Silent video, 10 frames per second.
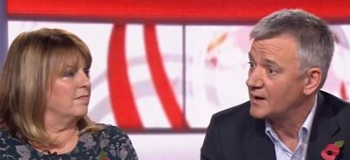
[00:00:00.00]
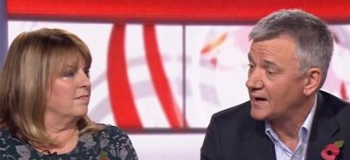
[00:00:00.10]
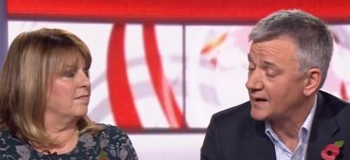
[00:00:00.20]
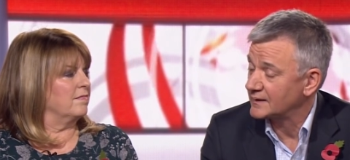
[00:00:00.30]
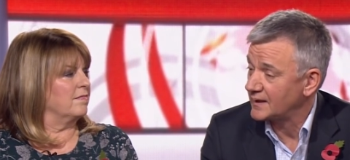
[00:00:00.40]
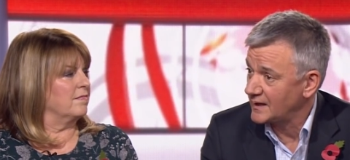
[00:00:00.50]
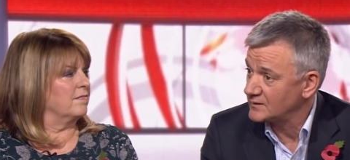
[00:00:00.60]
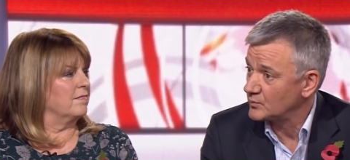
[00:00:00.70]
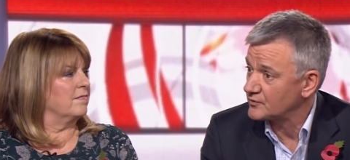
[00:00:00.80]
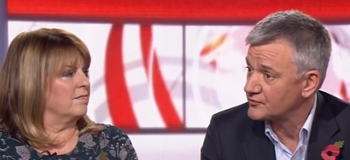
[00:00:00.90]
Speaker 1: and
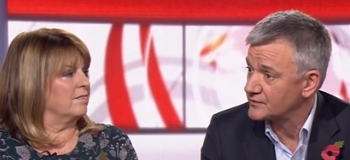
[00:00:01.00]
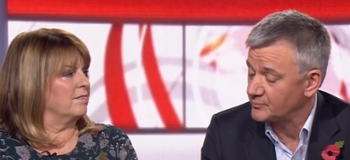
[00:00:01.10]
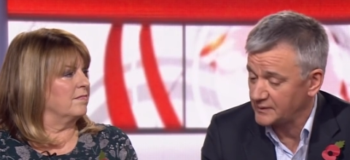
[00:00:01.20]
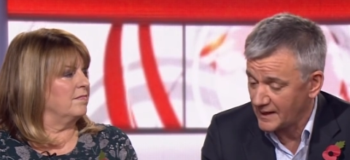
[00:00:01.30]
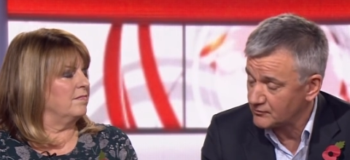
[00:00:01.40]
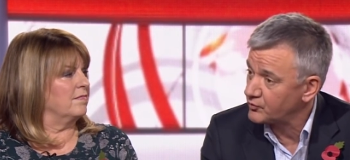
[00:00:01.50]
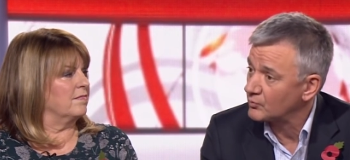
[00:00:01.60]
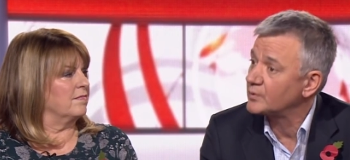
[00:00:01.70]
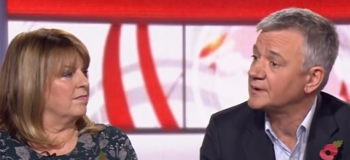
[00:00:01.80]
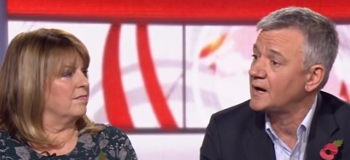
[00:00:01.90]
again with the platform
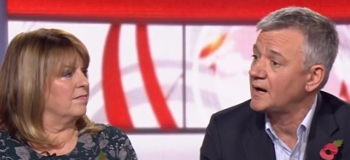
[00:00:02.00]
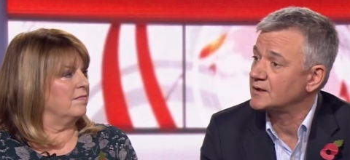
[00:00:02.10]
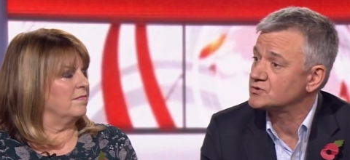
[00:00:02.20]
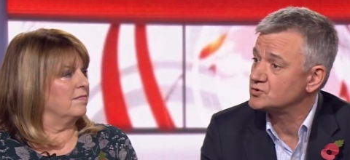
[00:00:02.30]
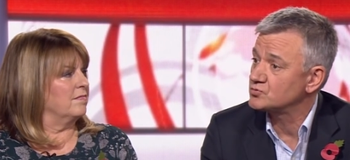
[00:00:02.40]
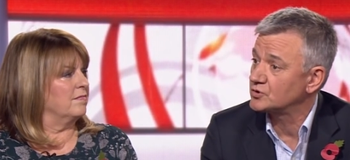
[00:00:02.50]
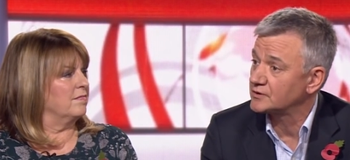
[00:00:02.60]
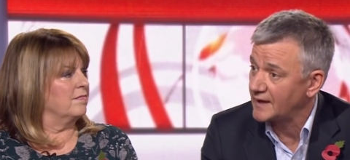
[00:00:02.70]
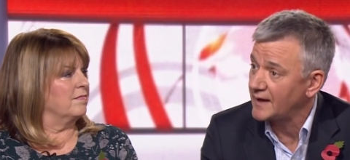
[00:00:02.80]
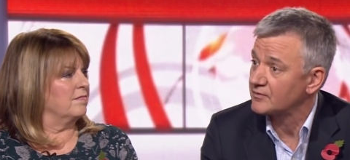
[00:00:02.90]
we had you could
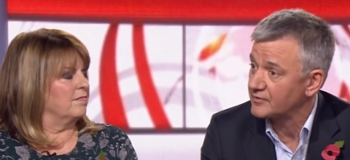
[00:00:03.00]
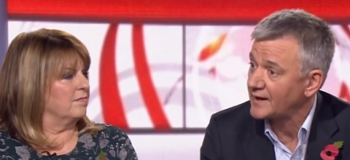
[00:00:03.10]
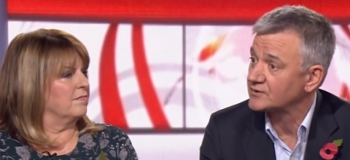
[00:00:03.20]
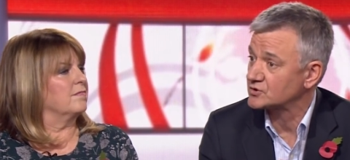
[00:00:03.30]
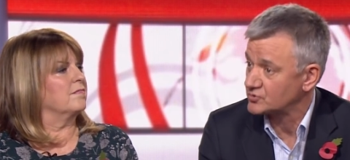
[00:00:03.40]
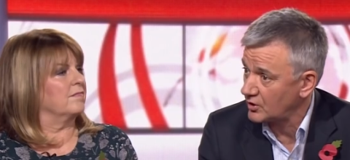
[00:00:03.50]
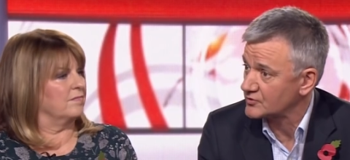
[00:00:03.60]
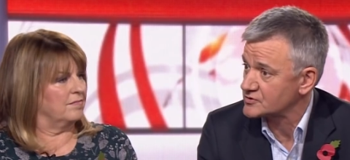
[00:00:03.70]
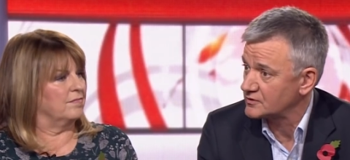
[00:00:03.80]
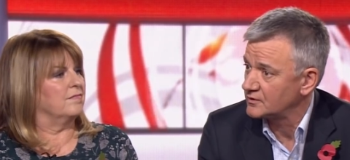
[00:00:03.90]
get that
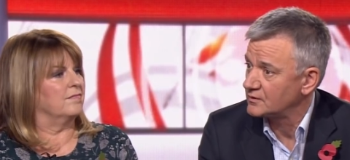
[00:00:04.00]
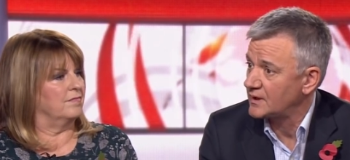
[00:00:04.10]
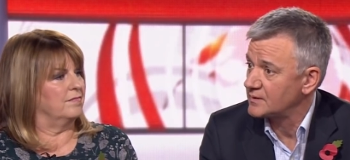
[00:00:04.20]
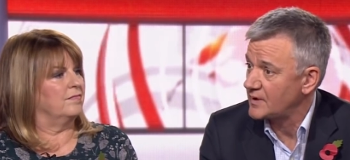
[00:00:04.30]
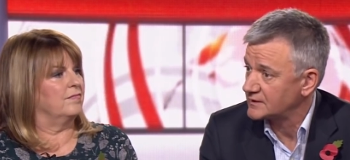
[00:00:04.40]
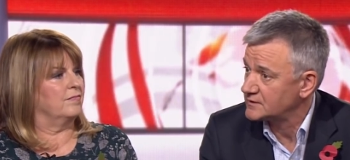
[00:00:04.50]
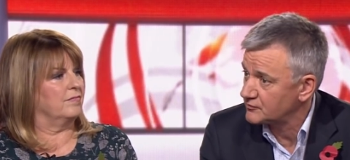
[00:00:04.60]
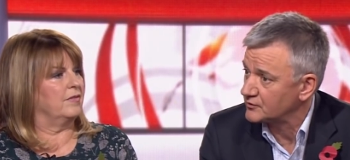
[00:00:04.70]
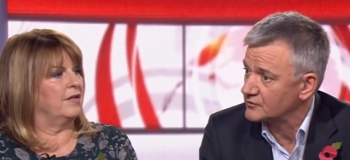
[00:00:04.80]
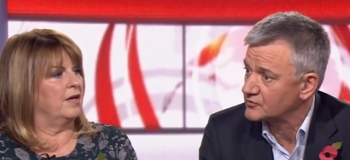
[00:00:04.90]
across and it made a
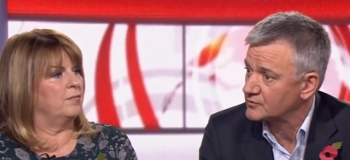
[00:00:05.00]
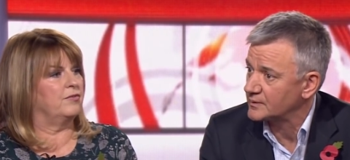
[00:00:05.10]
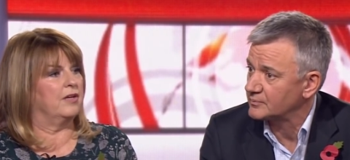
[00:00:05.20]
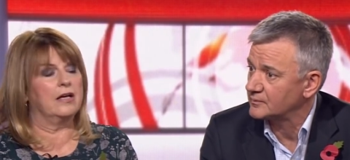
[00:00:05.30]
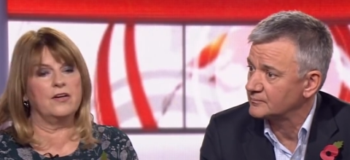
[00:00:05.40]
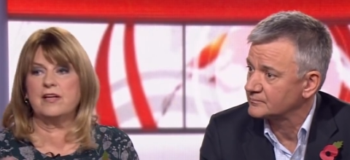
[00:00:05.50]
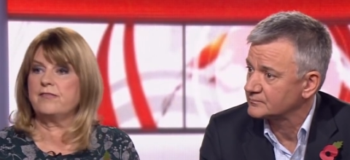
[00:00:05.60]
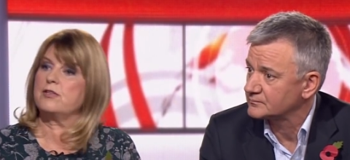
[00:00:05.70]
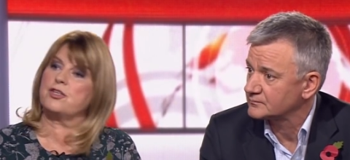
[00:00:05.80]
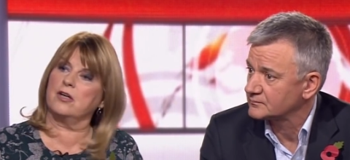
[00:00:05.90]
difference yeah. to people. Okay, well, think
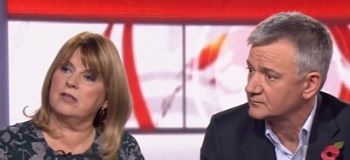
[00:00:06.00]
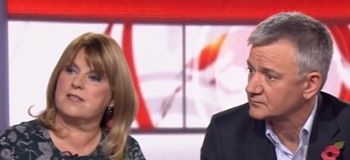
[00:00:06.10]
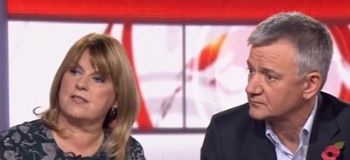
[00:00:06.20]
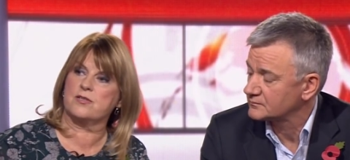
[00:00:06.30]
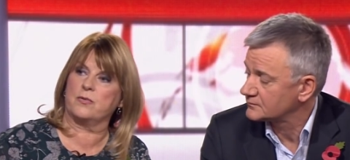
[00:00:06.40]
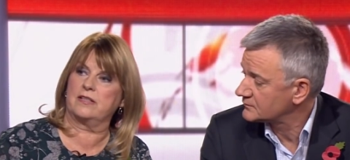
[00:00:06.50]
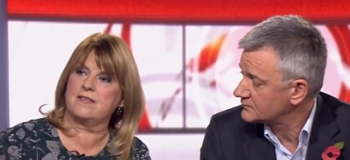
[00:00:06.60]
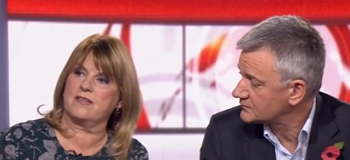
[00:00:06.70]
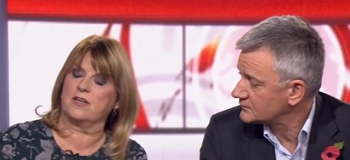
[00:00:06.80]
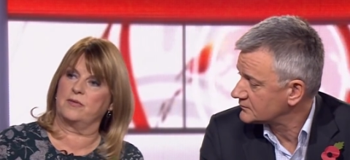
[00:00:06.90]
for
Speaker 2: journalists as well,
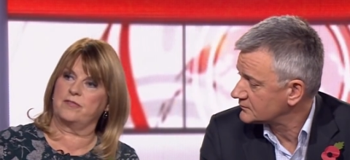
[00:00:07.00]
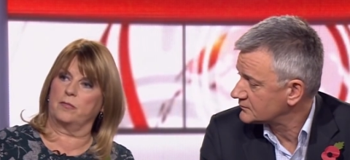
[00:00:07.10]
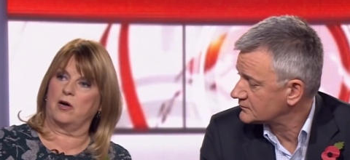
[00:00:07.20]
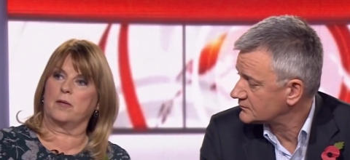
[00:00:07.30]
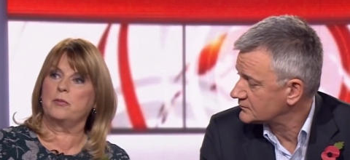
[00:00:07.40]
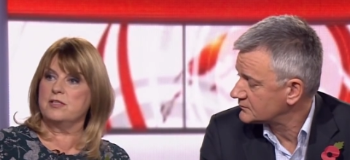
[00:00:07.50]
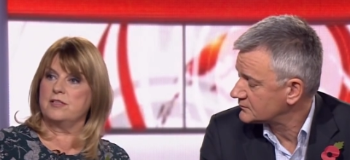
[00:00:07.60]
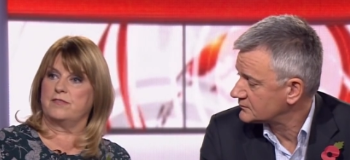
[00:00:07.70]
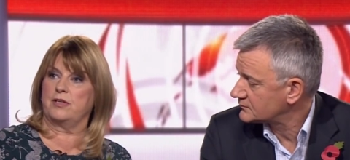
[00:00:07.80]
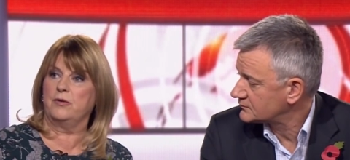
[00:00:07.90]
Simon, from our point
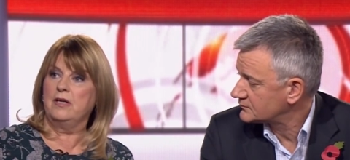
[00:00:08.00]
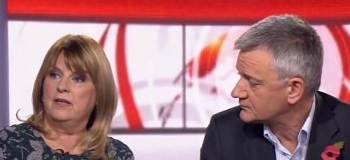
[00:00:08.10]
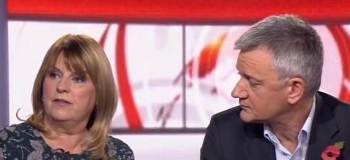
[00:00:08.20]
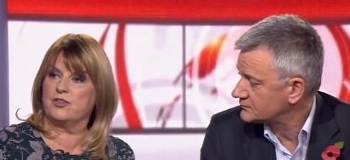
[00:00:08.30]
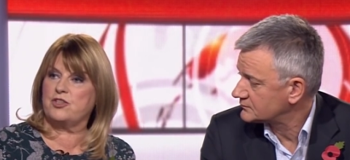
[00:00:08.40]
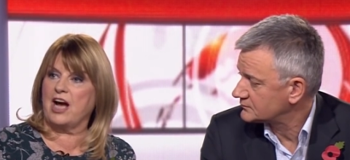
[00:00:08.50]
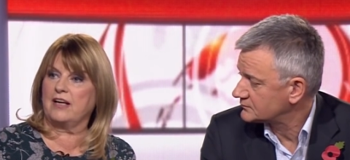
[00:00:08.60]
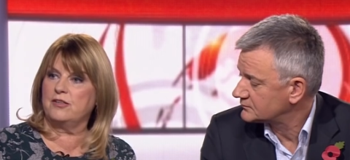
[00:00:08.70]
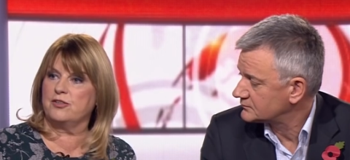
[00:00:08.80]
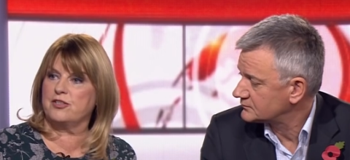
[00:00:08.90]
of view, the
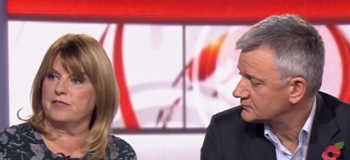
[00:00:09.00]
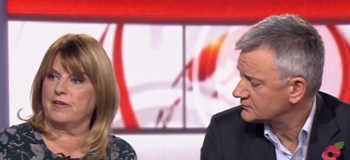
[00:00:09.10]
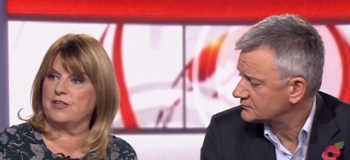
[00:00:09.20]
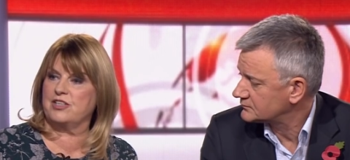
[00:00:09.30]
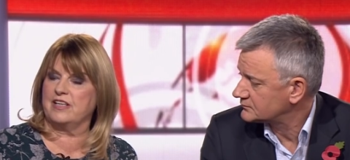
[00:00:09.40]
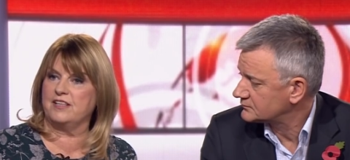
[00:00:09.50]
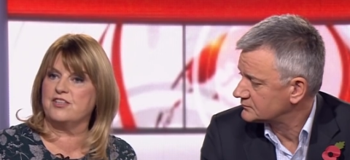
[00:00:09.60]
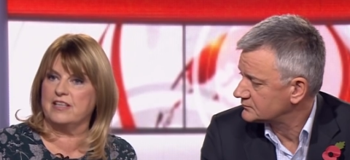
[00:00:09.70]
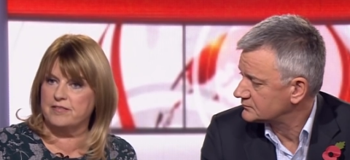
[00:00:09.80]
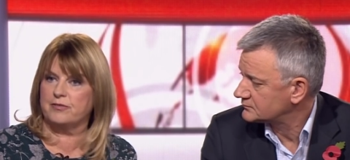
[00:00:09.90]
challenge of actually
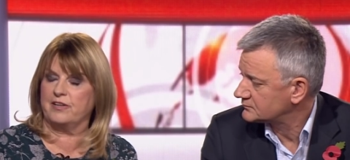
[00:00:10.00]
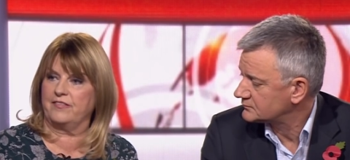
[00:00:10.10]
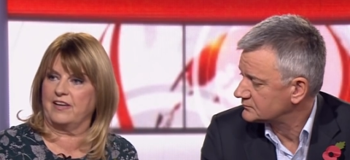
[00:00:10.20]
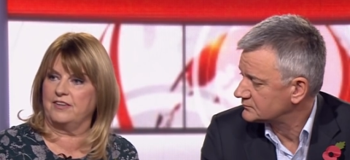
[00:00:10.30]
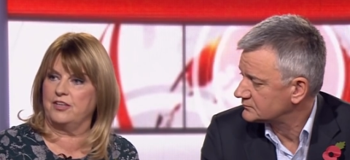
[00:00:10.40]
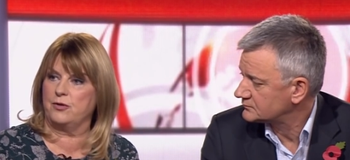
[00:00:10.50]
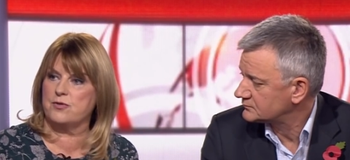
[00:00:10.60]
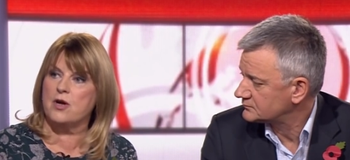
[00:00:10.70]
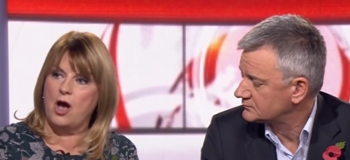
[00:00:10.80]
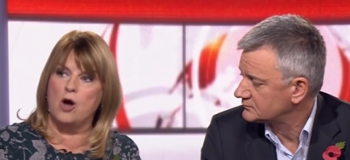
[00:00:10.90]
delivering that news
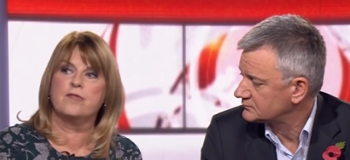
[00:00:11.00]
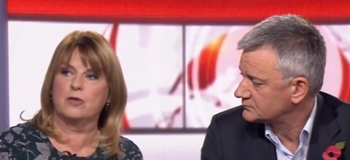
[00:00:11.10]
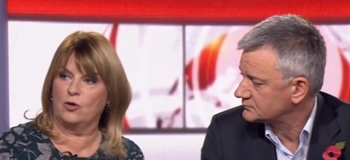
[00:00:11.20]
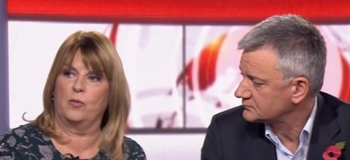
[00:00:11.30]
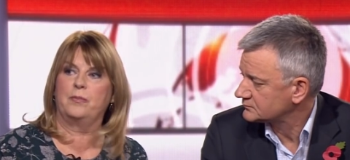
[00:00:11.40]
over long